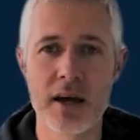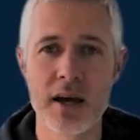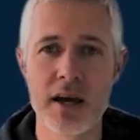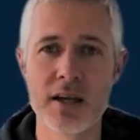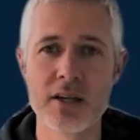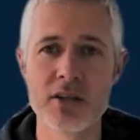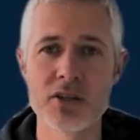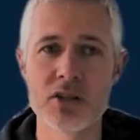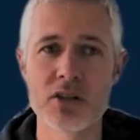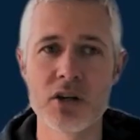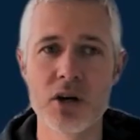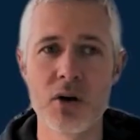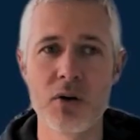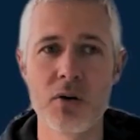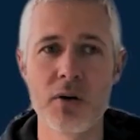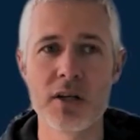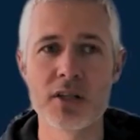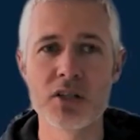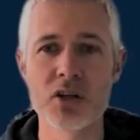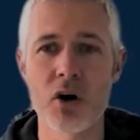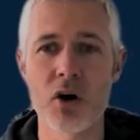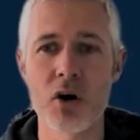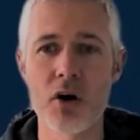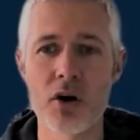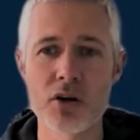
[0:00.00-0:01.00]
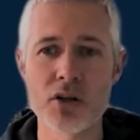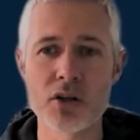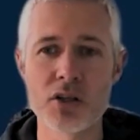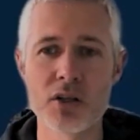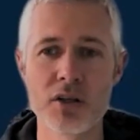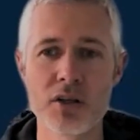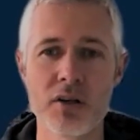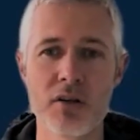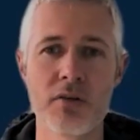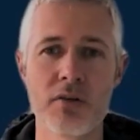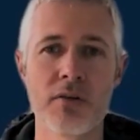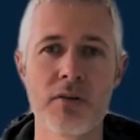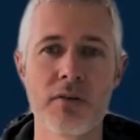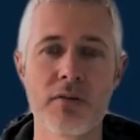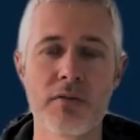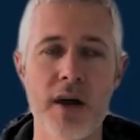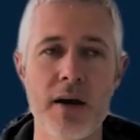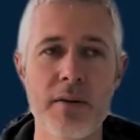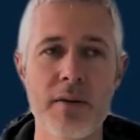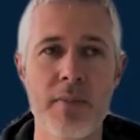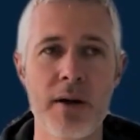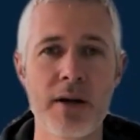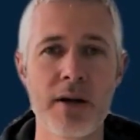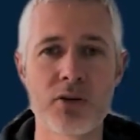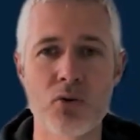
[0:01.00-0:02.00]
And so it's hard to
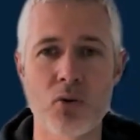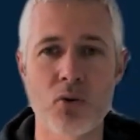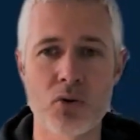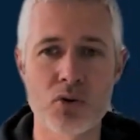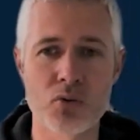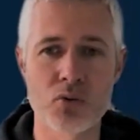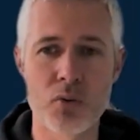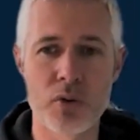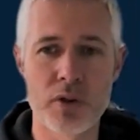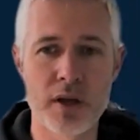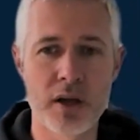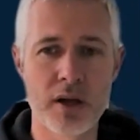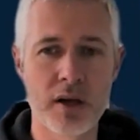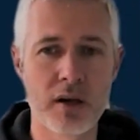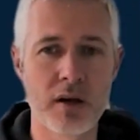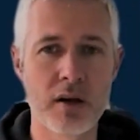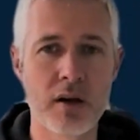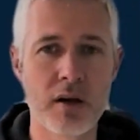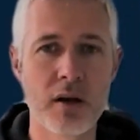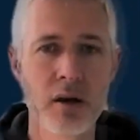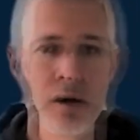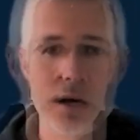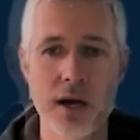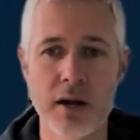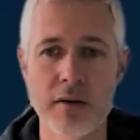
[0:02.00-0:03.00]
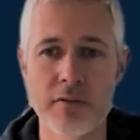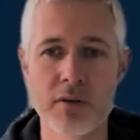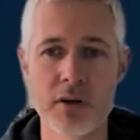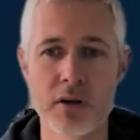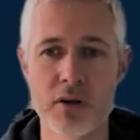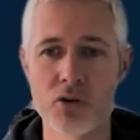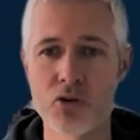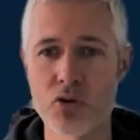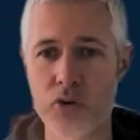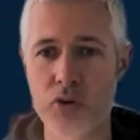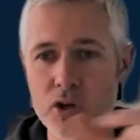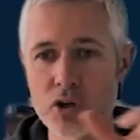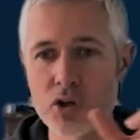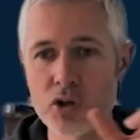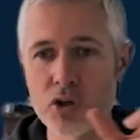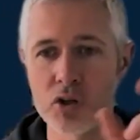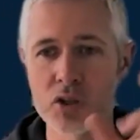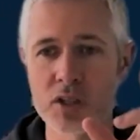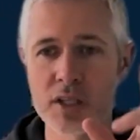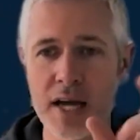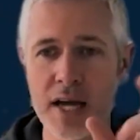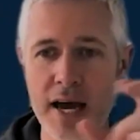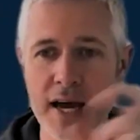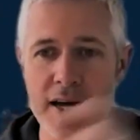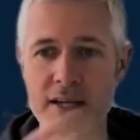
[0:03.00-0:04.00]
find mentors within kind of the traditional
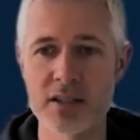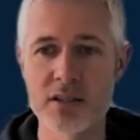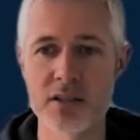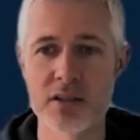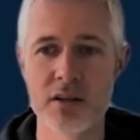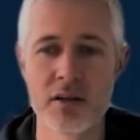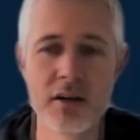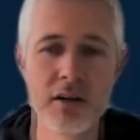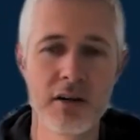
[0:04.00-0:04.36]
SaaS